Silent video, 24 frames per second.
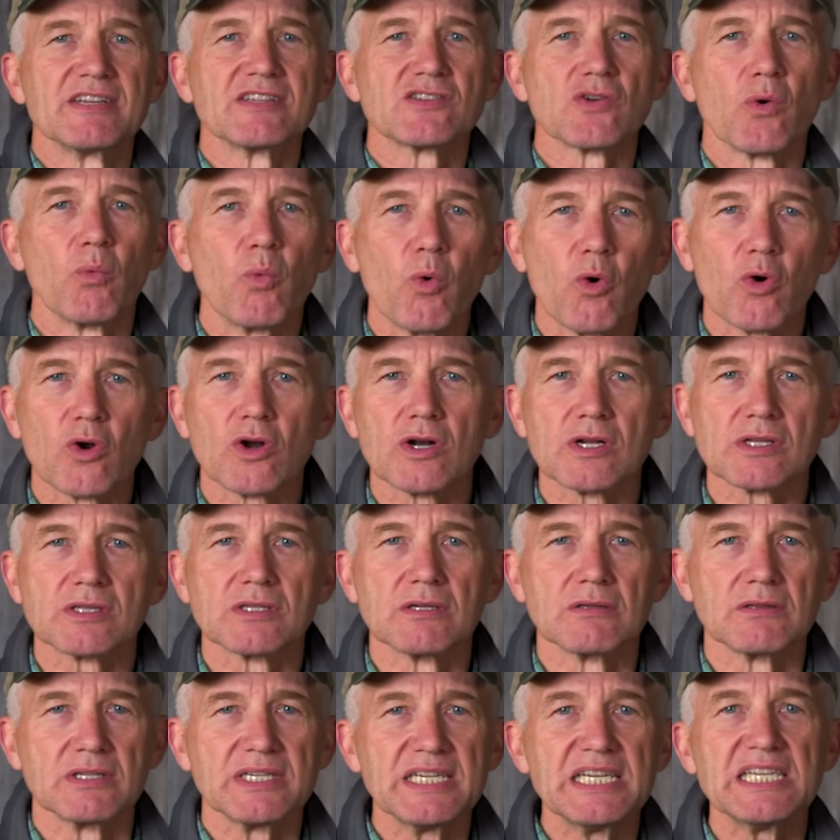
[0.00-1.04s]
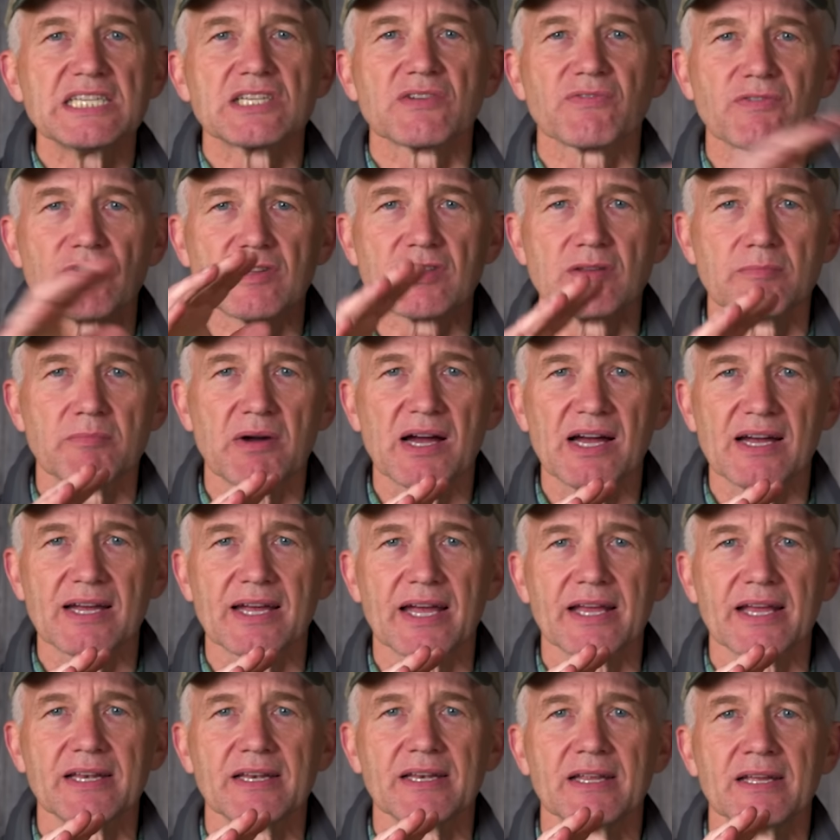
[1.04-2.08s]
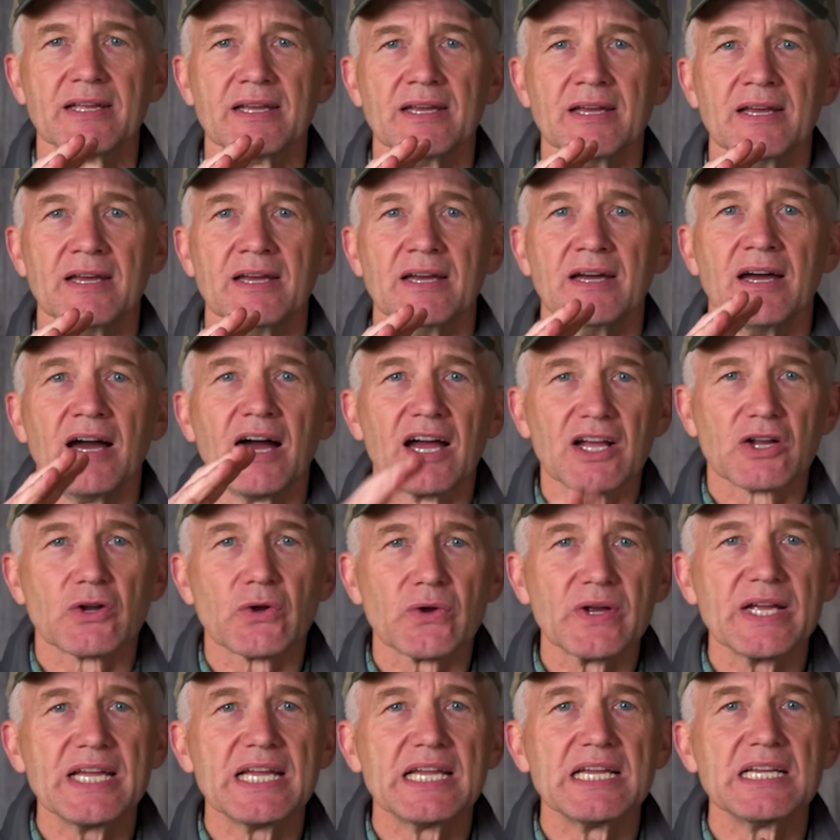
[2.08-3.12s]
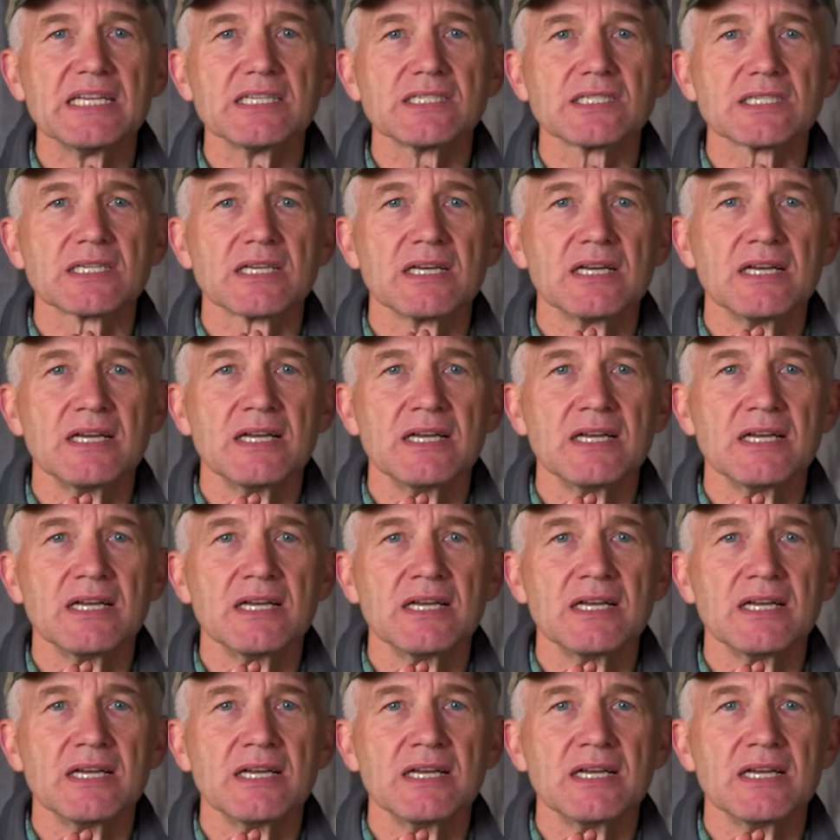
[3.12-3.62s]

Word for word: is awarded the lease for the mine agrees